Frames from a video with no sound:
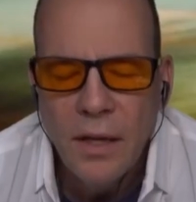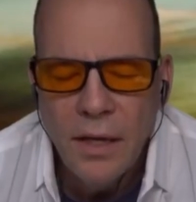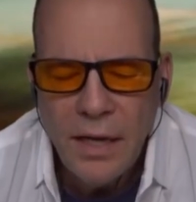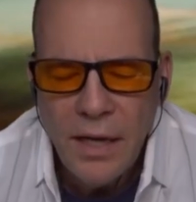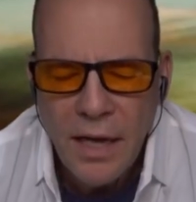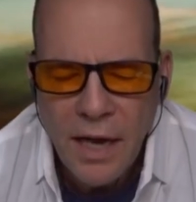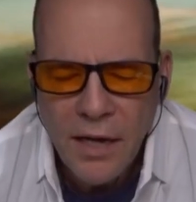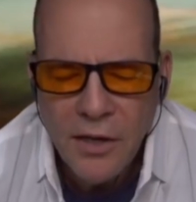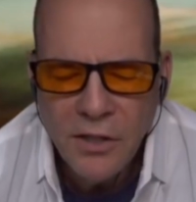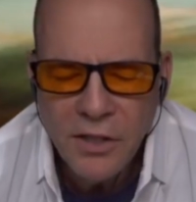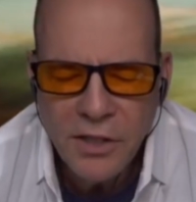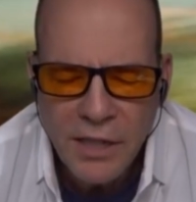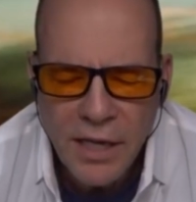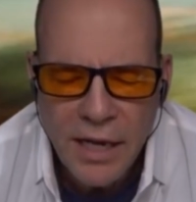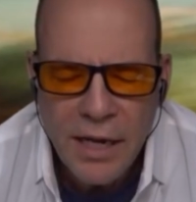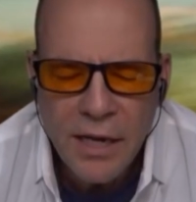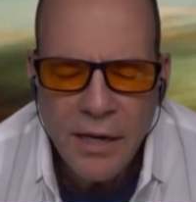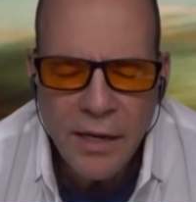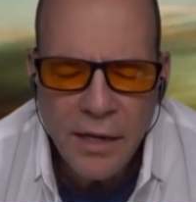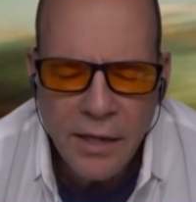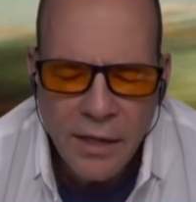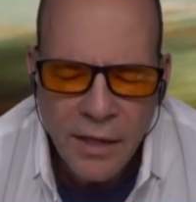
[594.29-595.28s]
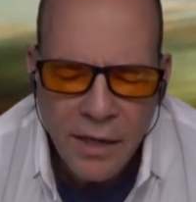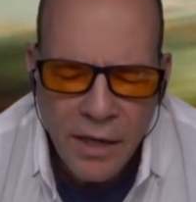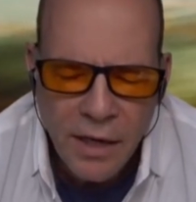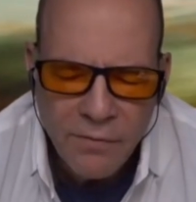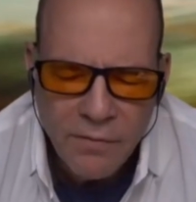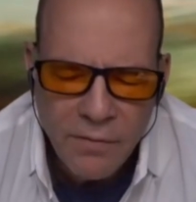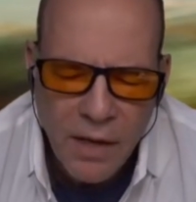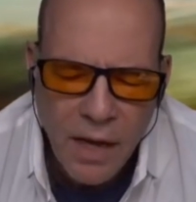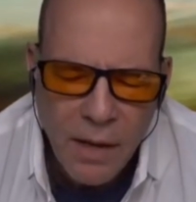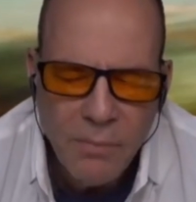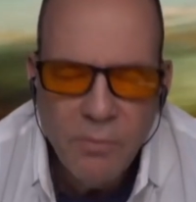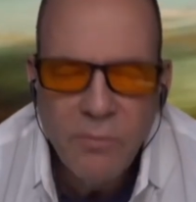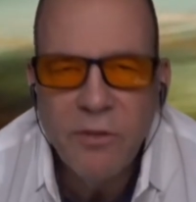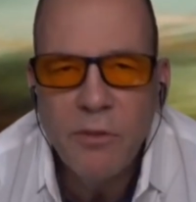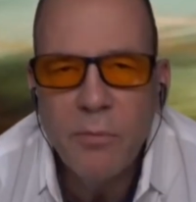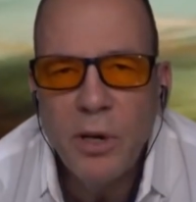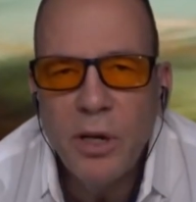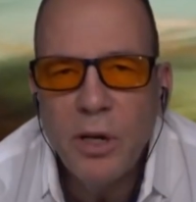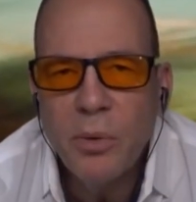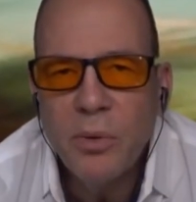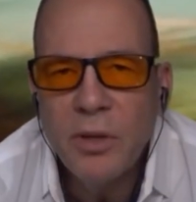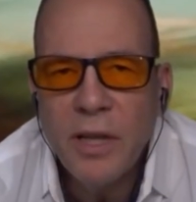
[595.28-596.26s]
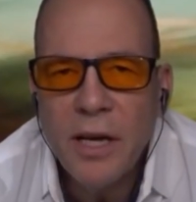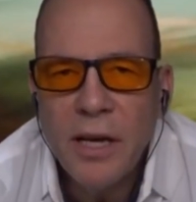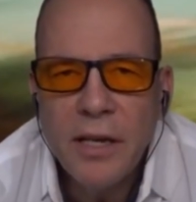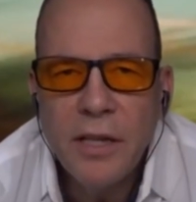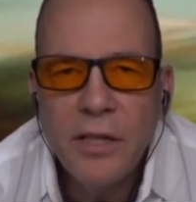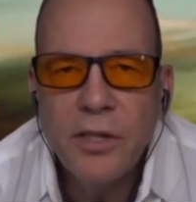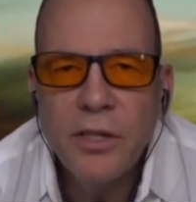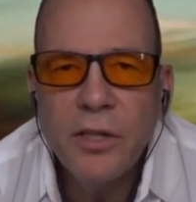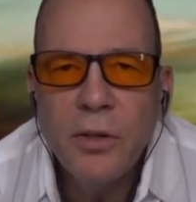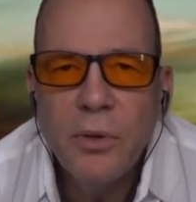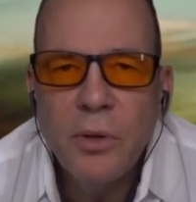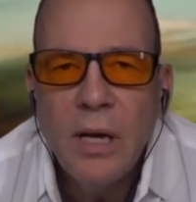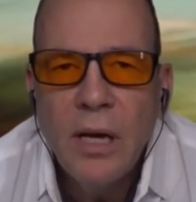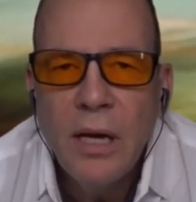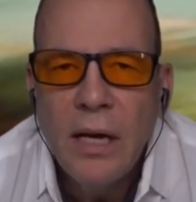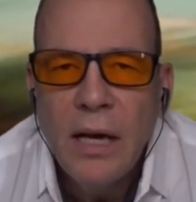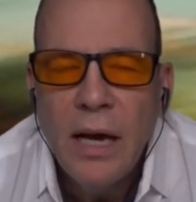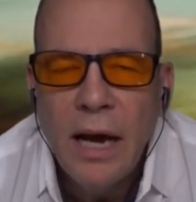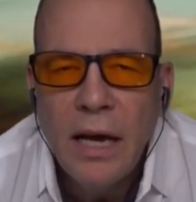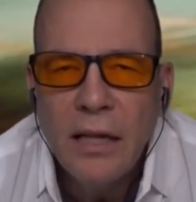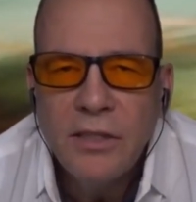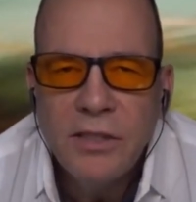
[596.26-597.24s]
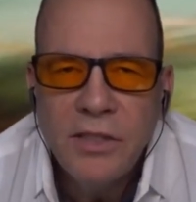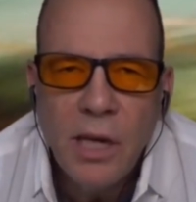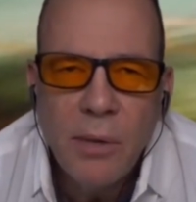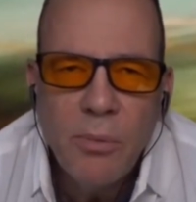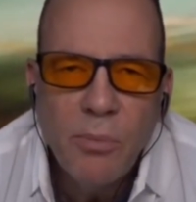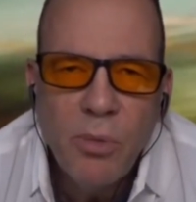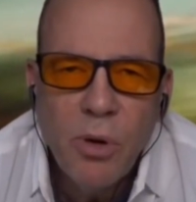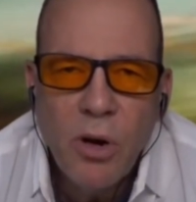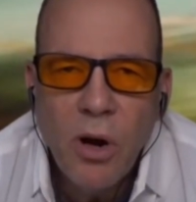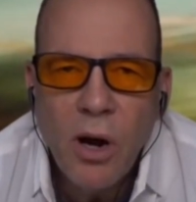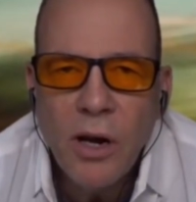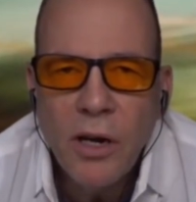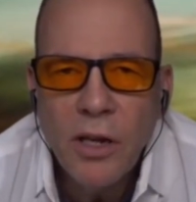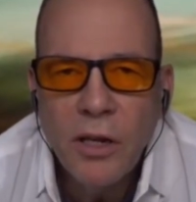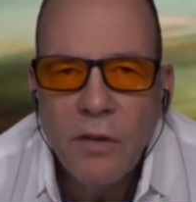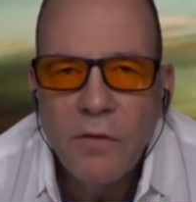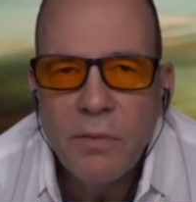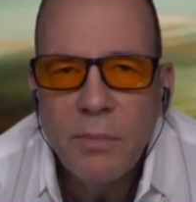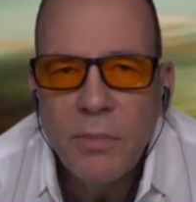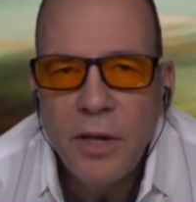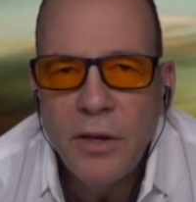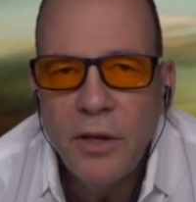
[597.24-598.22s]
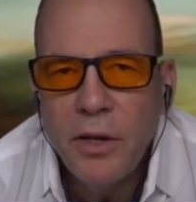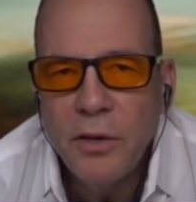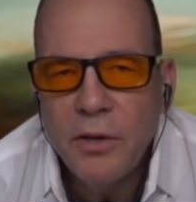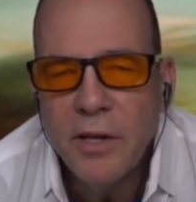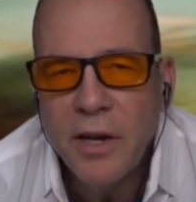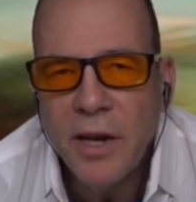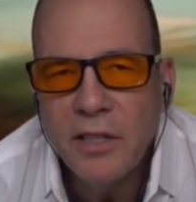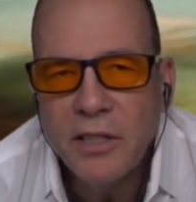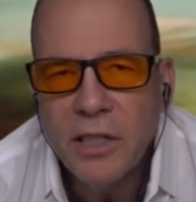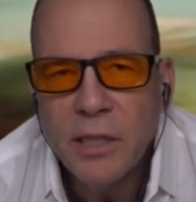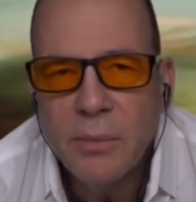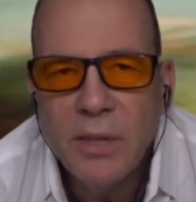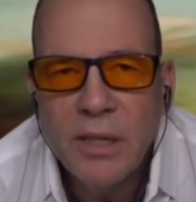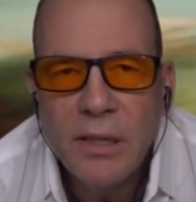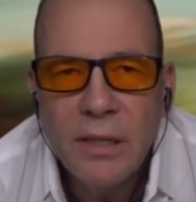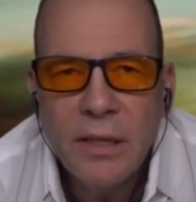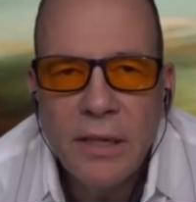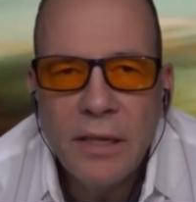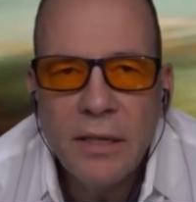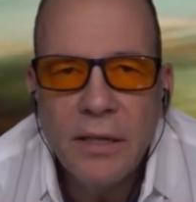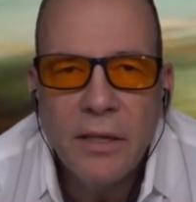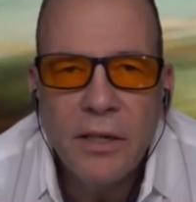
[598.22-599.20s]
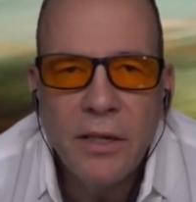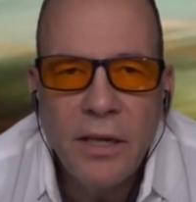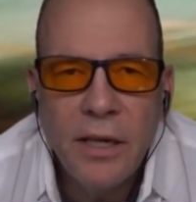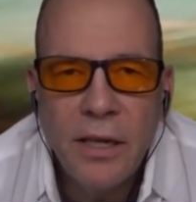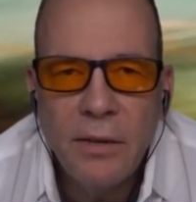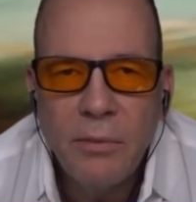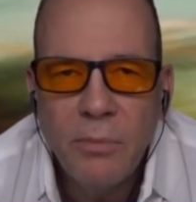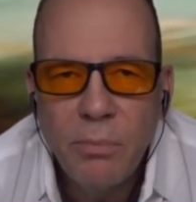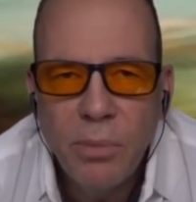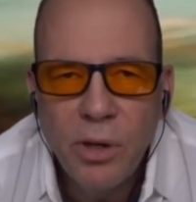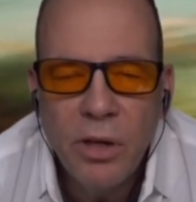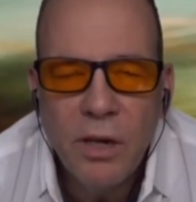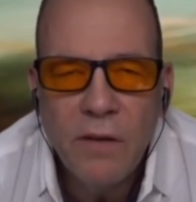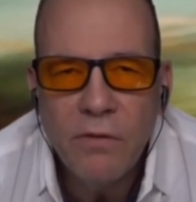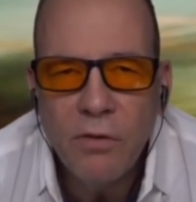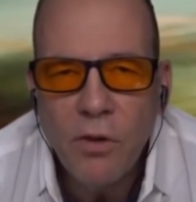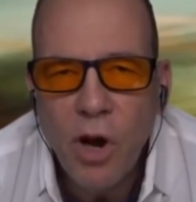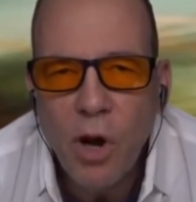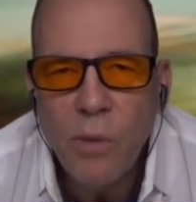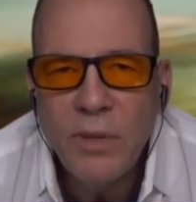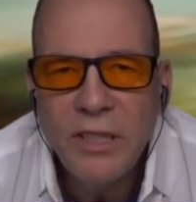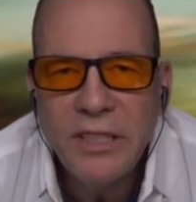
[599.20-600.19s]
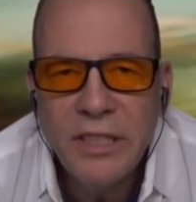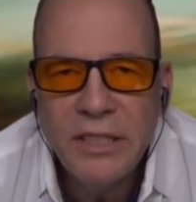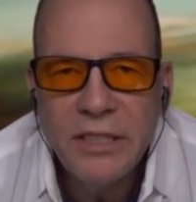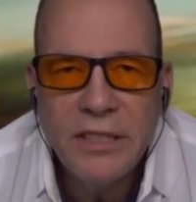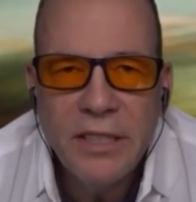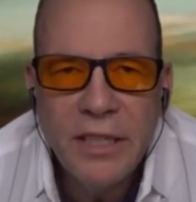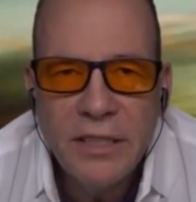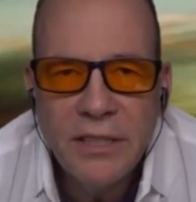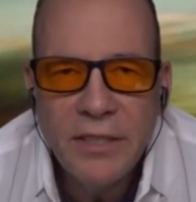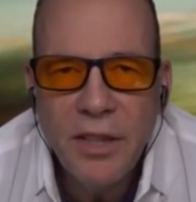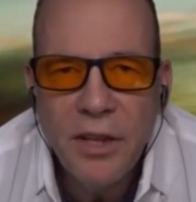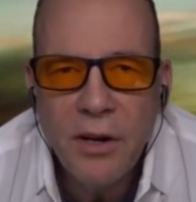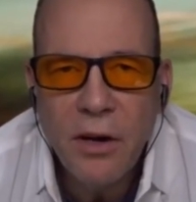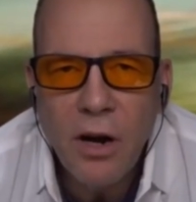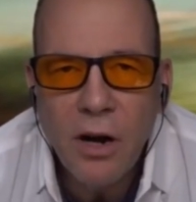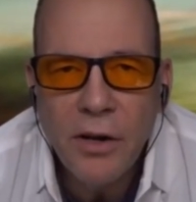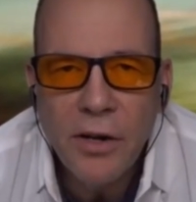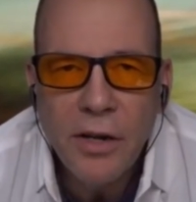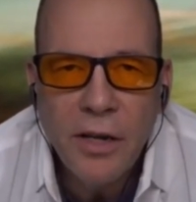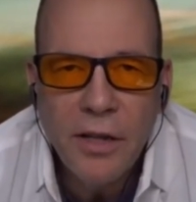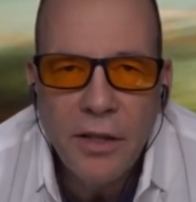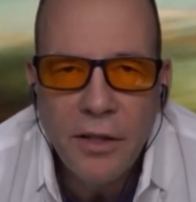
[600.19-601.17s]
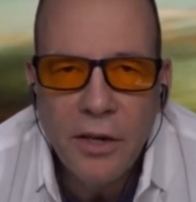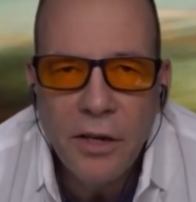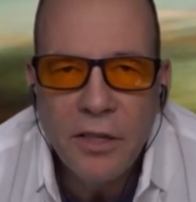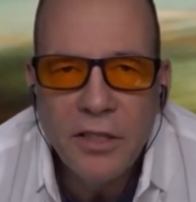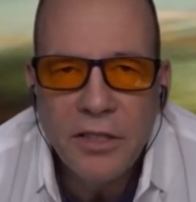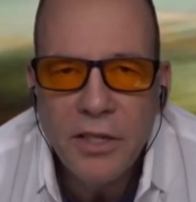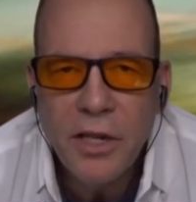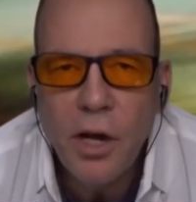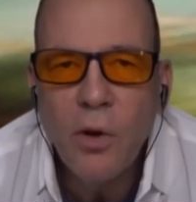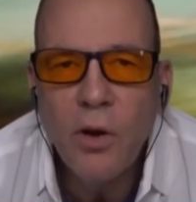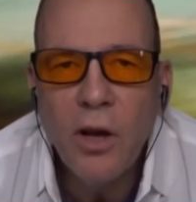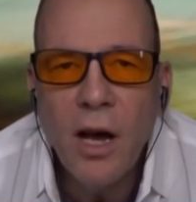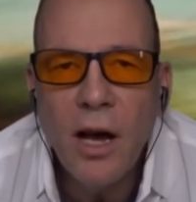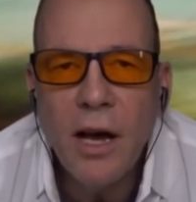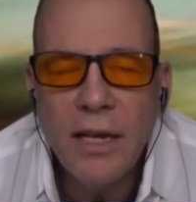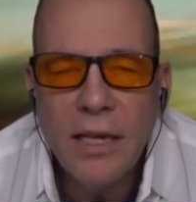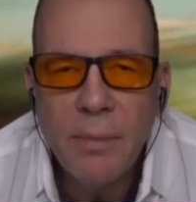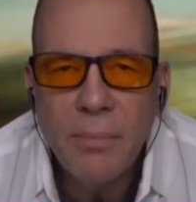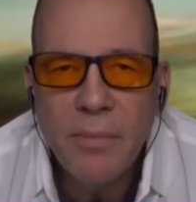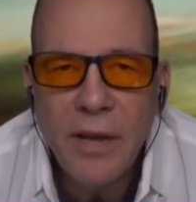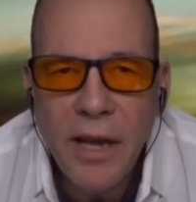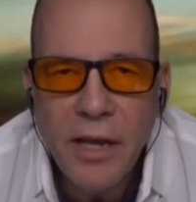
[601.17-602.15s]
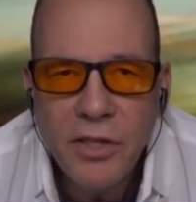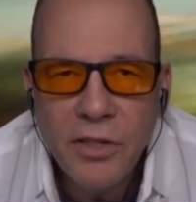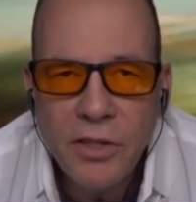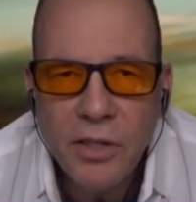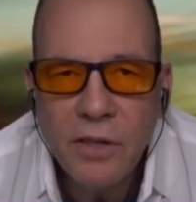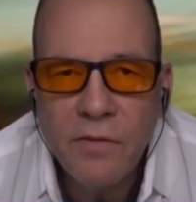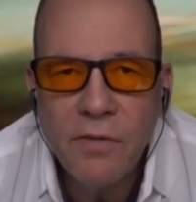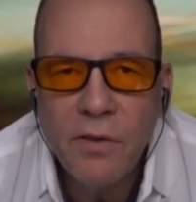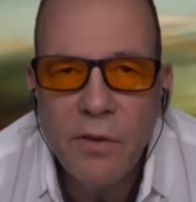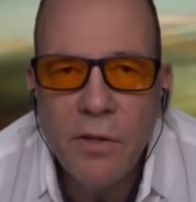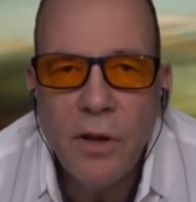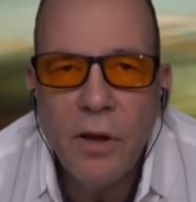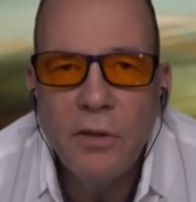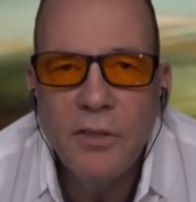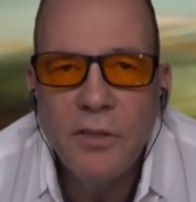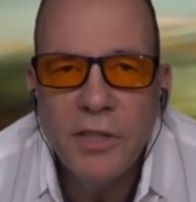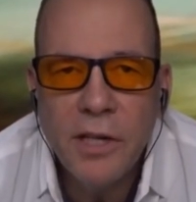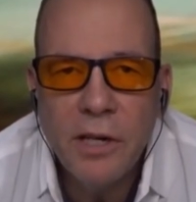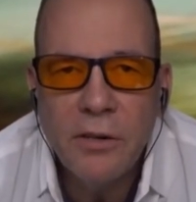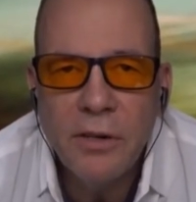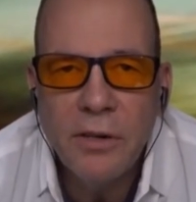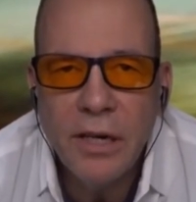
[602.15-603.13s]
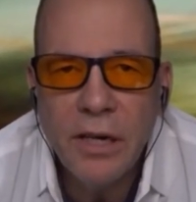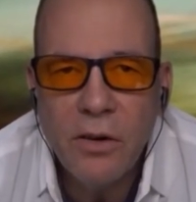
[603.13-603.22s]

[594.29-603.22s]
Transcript: Yeah, I understand, and, and I'm familiar with that issue. Some would argue from the New Testament that in the book of Romans it says there are there is no condemnation for those that are